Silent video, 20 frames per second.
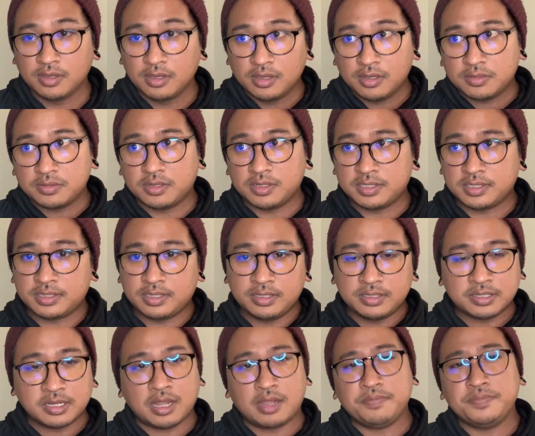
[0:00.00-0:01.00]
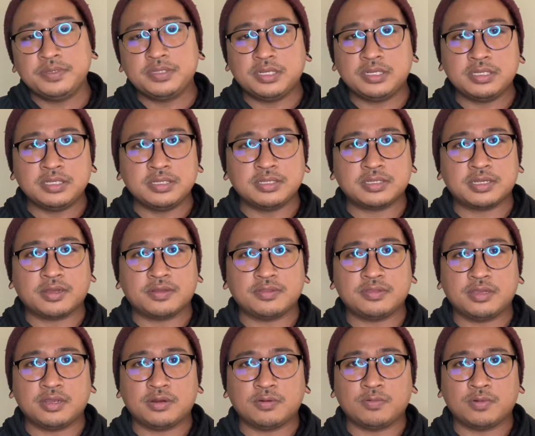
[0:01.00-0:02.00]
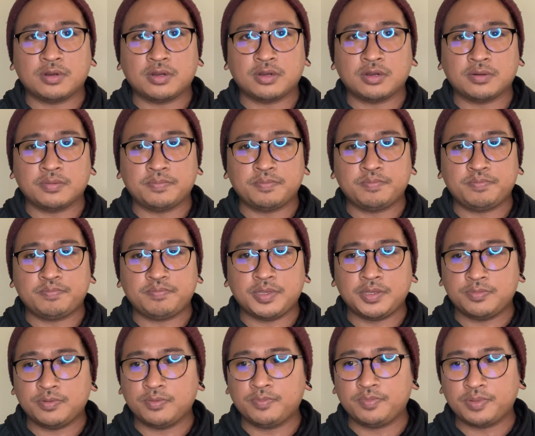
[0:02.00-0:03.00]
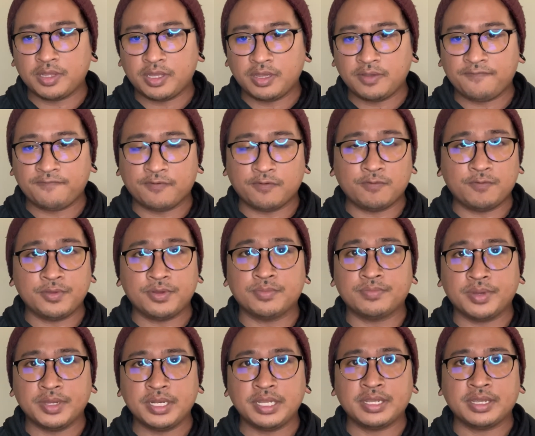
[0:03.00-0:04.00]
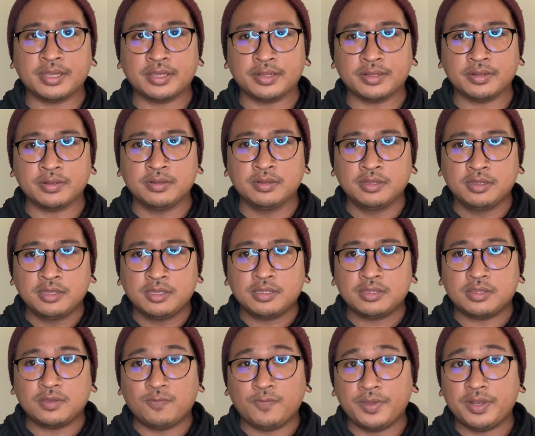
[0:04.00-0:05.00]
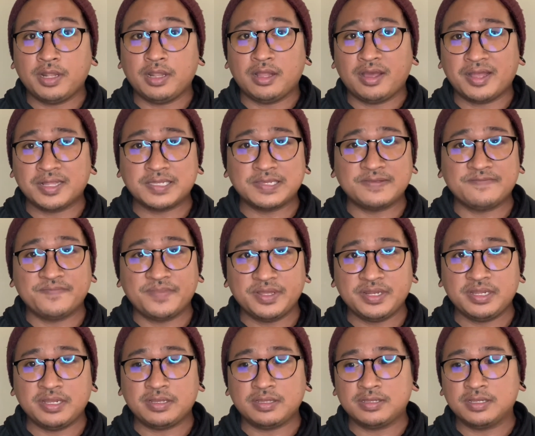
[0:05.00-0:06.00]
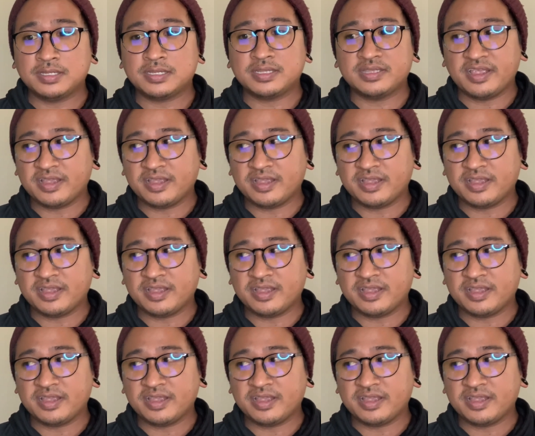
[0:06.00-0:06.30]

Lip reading: there's competitions out there where people play for real money and they win lots of money, just